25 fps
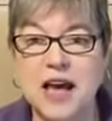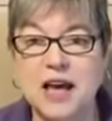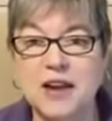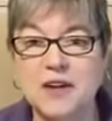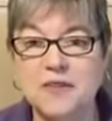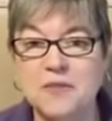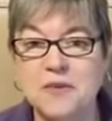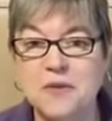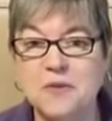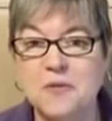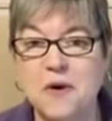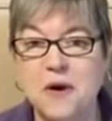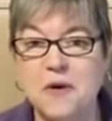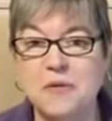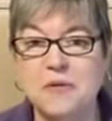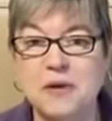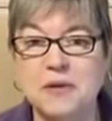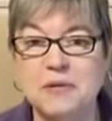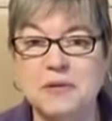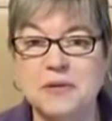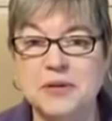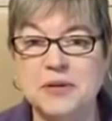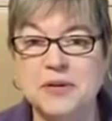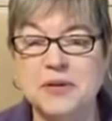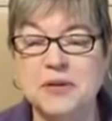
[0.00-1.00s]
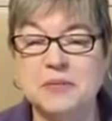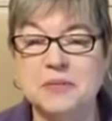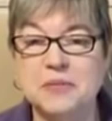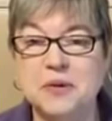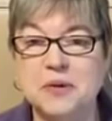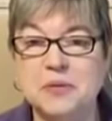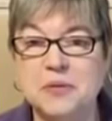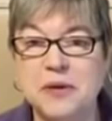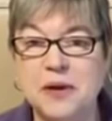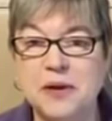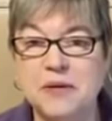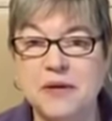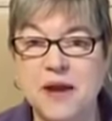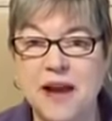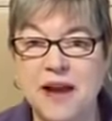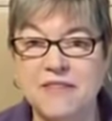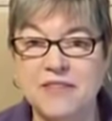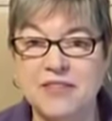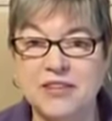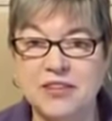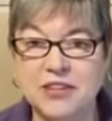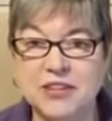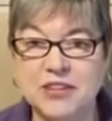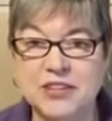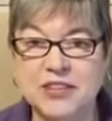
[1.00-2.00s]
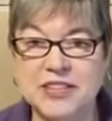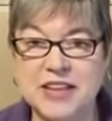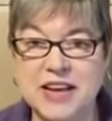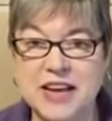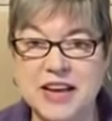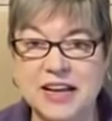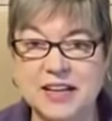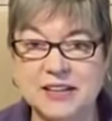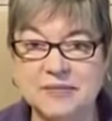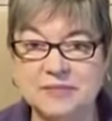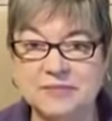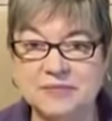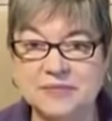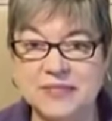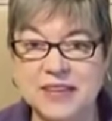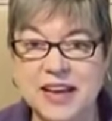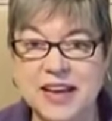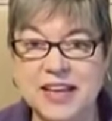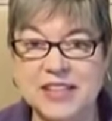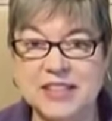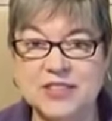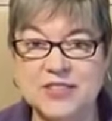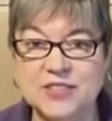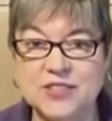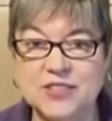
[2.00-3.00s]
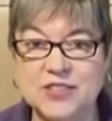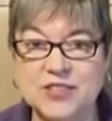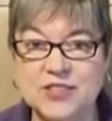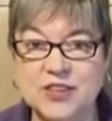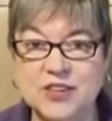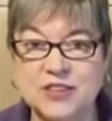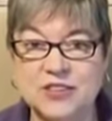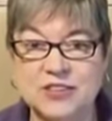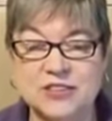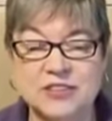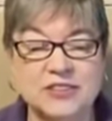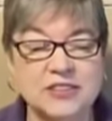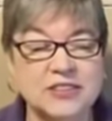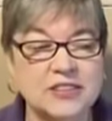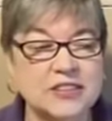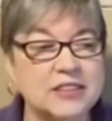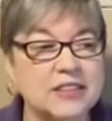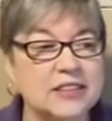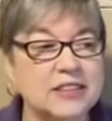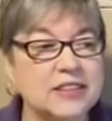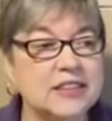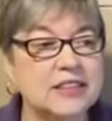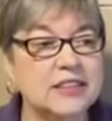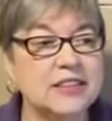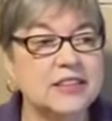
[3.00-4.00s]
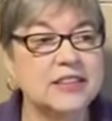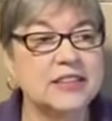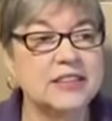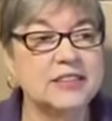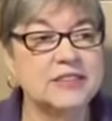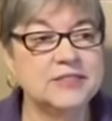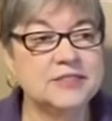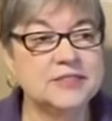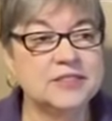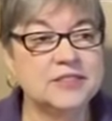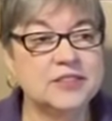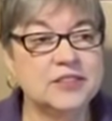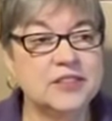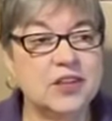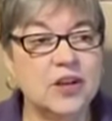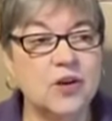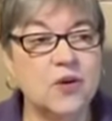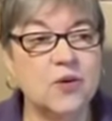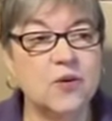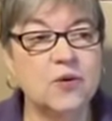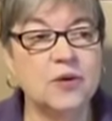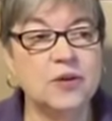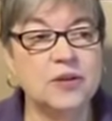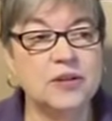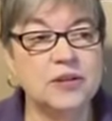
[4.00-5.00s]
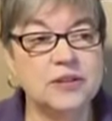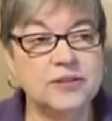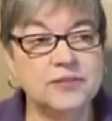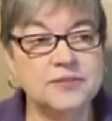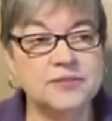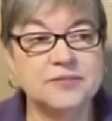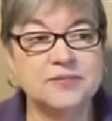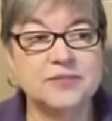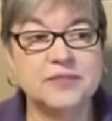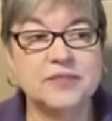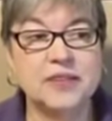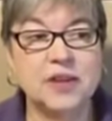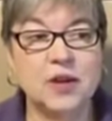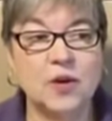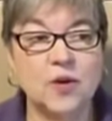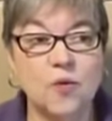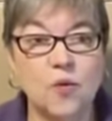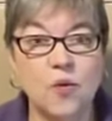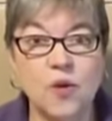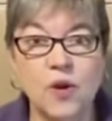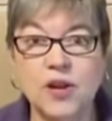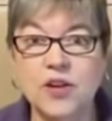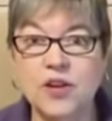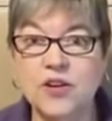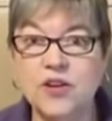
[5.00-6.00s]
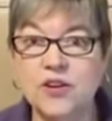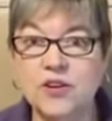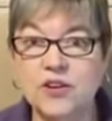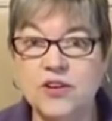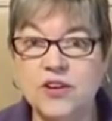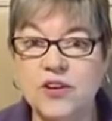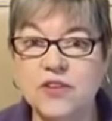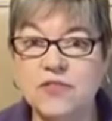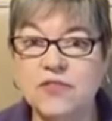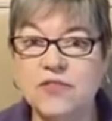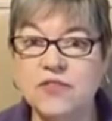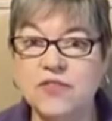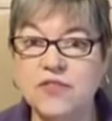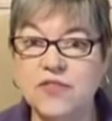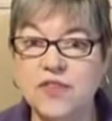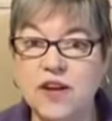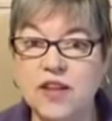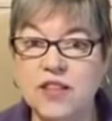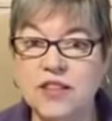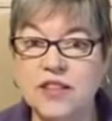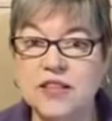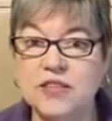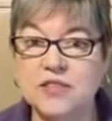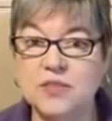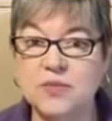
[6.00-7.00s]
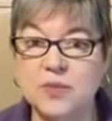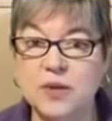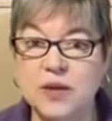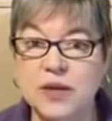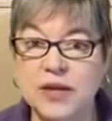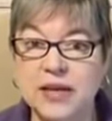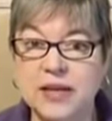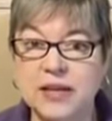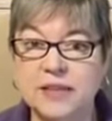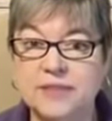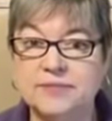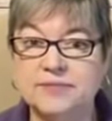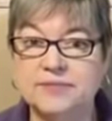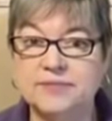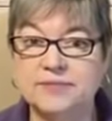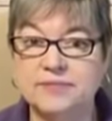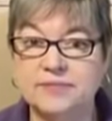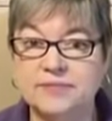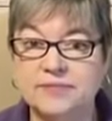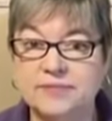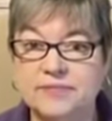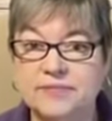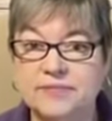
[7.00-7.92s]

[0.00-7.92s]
I don't know what we were doing, but we were having a good time. That's for certain. So, what are you going to do for fun this weekend?